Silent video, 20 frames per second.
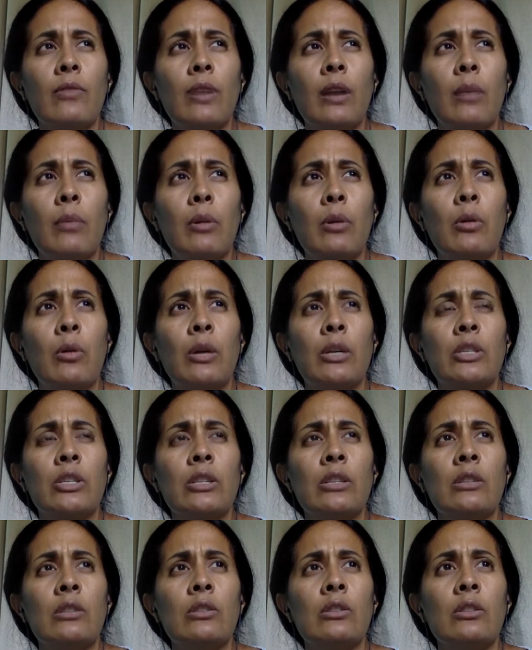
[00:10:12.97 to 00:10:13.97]
couple
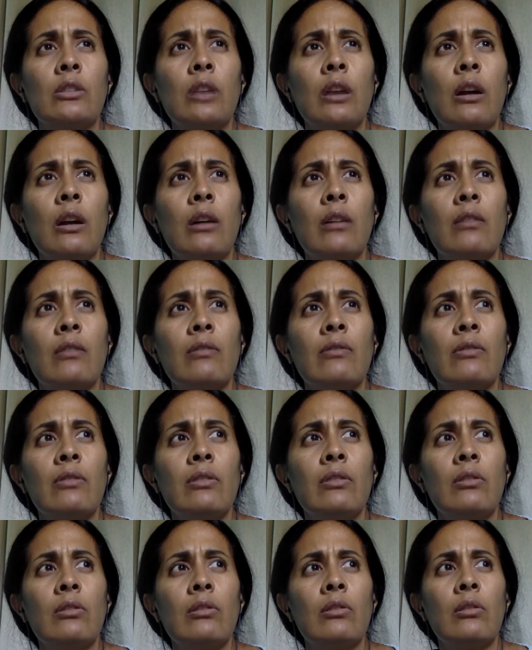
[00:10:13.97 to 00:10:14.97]
questions of
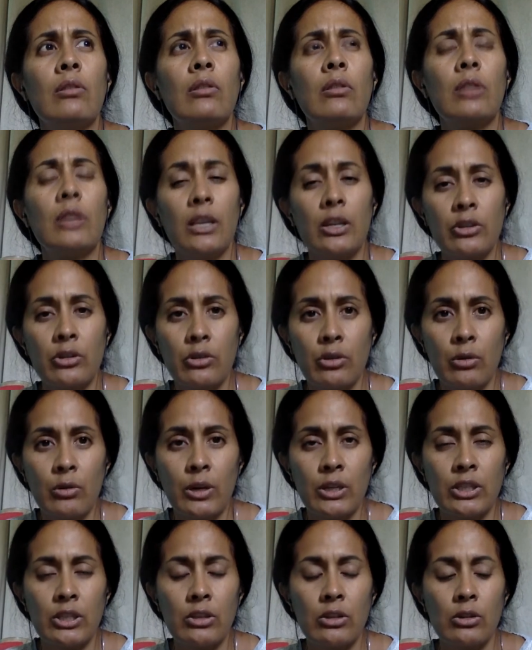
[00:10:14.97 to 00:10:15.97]
the yes or no
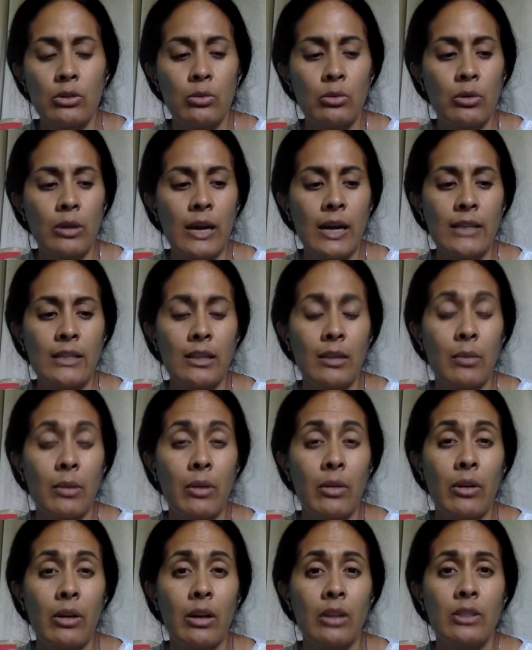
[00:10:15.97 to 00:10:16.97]
questions will ask
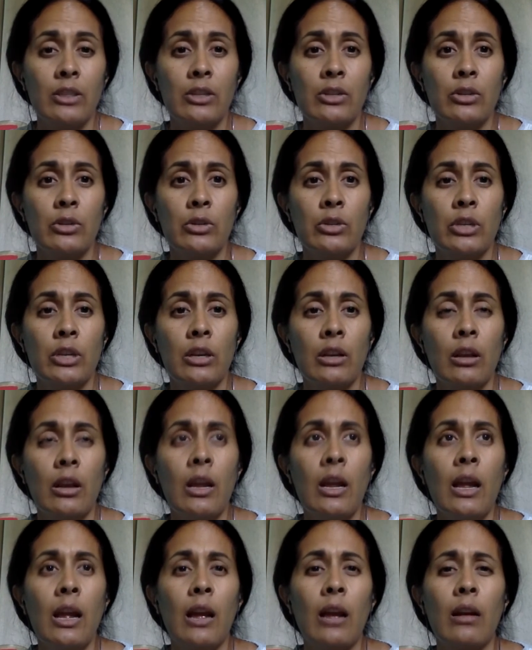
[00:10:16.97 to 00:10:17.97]
about the Constitution
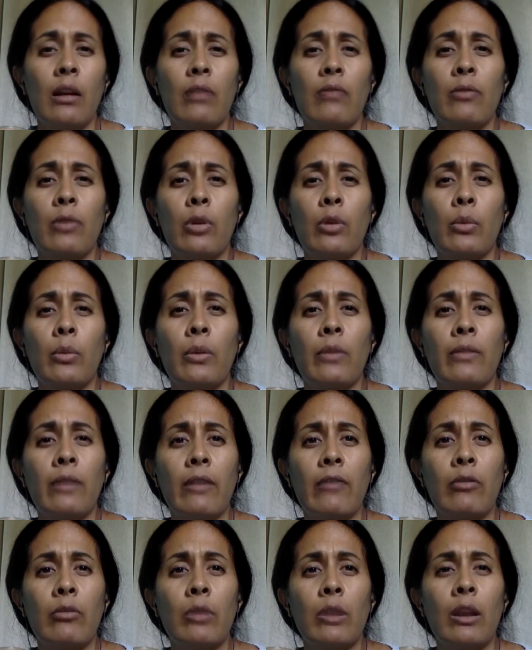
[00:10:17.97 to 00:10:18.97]
and our form of
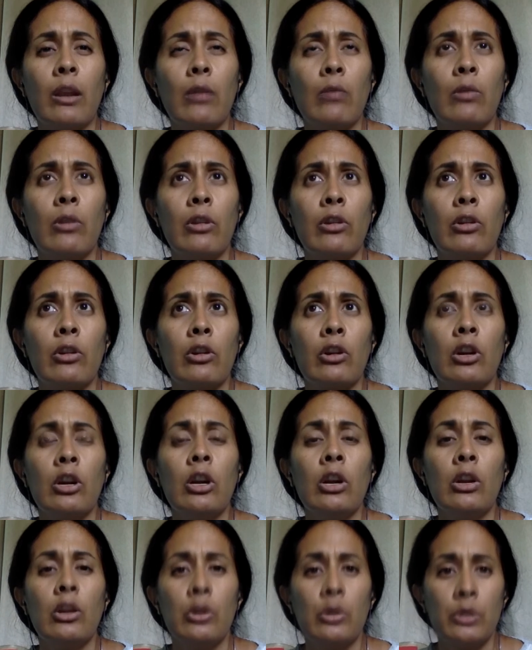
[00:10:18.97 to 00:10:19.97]
government and whether
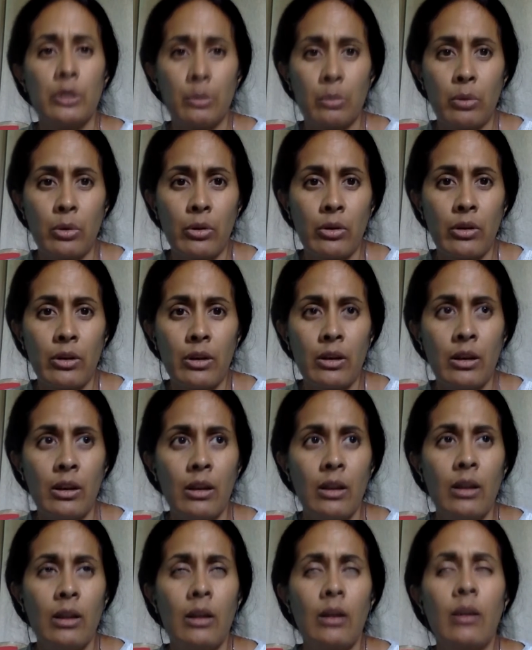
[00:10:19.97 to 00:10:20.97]
you support
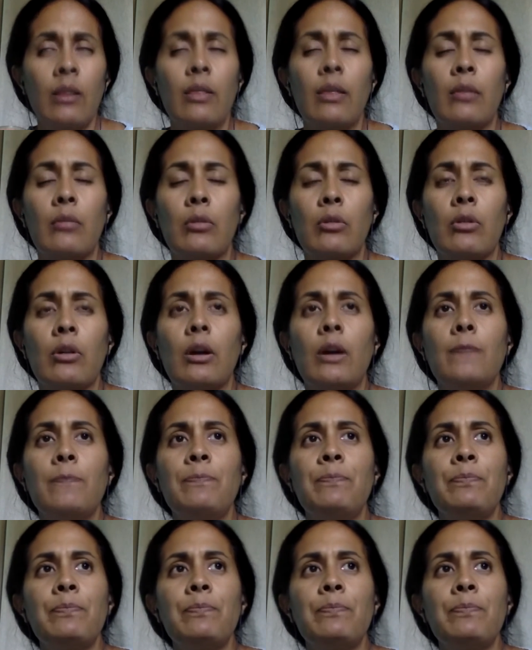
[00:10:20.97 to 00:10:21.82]
them or not.